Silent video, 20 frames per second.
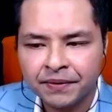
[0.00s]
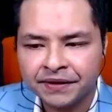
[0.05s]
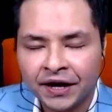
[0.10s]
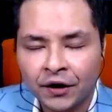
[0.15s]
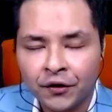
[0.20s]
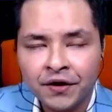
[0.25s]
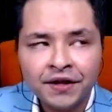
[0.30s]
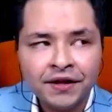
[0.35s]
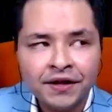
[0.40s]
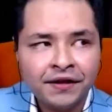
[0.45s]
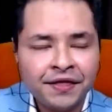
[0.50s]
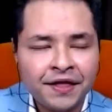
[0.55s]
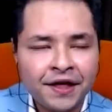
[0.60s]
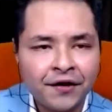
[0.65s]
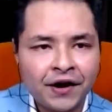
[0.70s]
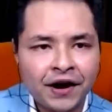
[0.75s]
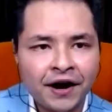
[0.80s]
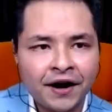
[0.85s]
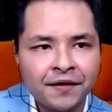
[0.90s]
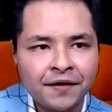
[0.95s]
Now, there
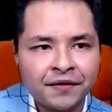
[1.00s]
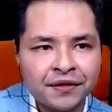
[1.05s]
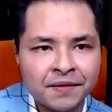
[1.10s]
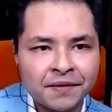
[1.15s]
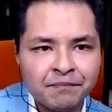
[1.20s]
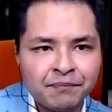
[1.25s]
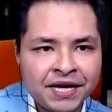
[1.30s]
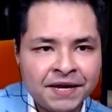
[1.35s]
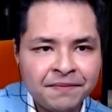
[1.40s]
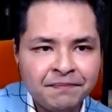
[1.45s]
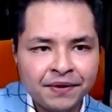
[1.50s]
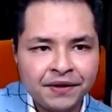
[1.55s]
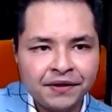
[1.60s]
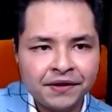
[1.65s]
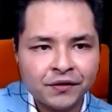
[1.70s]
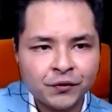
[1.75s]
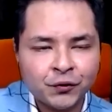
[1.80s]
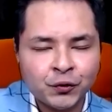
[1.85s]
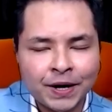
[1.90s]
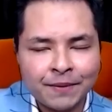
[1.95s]
are some
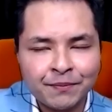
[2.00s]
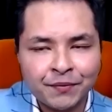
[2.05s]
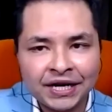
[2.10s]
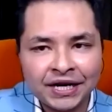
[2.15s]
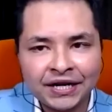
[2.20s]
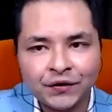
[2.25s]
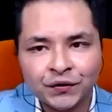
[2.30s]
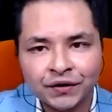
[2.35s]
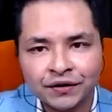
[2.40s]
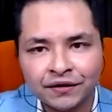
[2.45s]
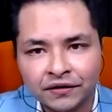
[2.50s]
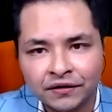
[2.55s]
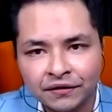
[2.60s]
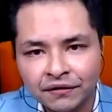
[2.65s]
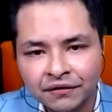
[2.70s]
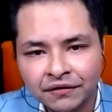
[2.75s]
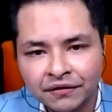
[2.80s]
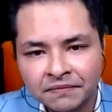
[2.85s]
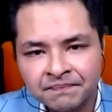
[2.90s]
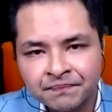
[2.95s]
people who I'm gonna
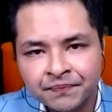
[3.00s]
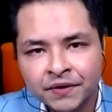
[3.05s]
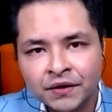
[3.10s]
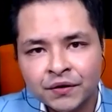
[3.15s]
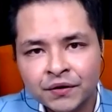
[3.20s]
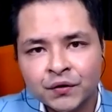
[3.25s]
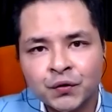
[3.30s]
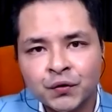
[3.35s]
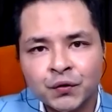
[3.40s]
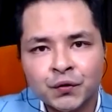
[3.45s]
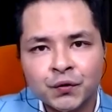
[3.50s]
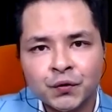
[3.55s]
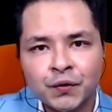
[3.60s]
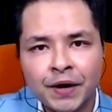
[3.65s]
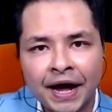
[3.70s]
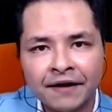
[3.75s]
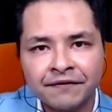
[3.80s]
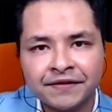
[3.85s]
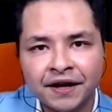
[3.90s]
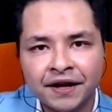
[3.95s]
introduce who
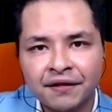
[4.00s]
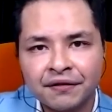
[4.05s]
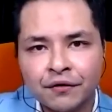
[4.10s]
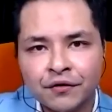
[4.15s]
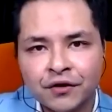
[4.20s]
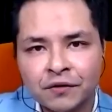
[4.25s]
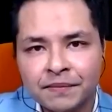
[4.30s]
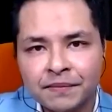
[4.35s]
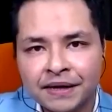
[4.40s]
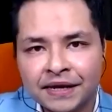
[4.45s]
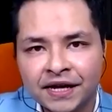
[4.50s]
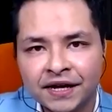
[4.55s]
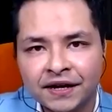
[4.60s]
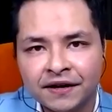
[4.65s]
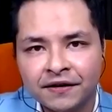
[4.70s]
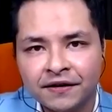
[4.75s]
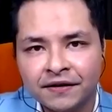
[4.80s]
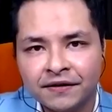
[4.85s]
have done social media